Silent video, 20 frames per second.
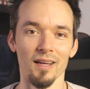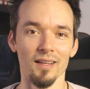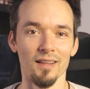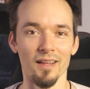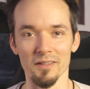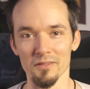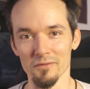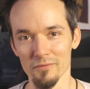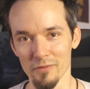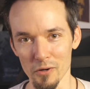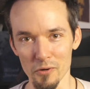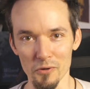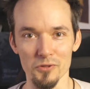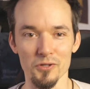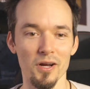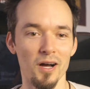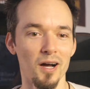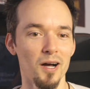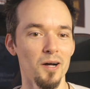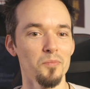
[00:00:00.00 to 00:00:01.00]
like
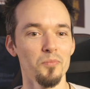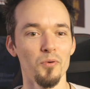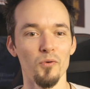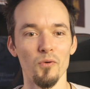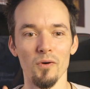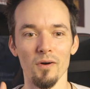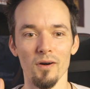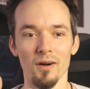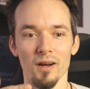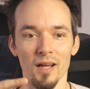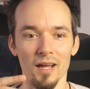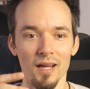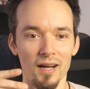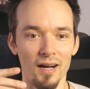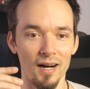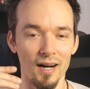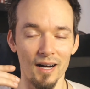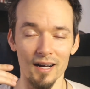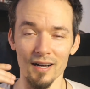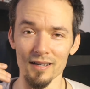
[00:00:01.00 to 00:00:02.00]
Photoshop or
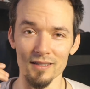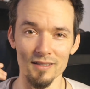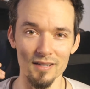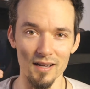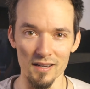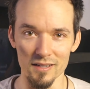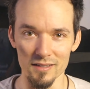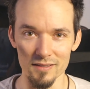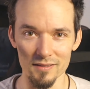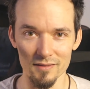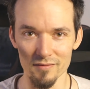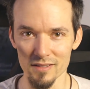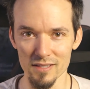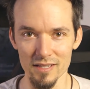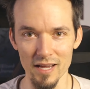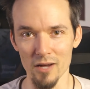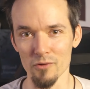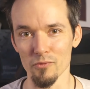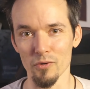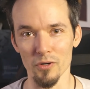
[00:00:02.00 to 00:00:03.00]

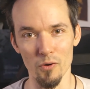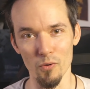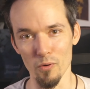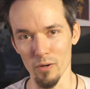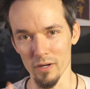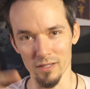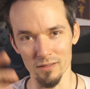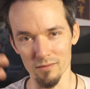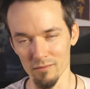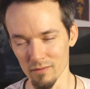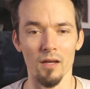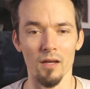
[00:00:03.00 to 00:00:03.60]
sound recording,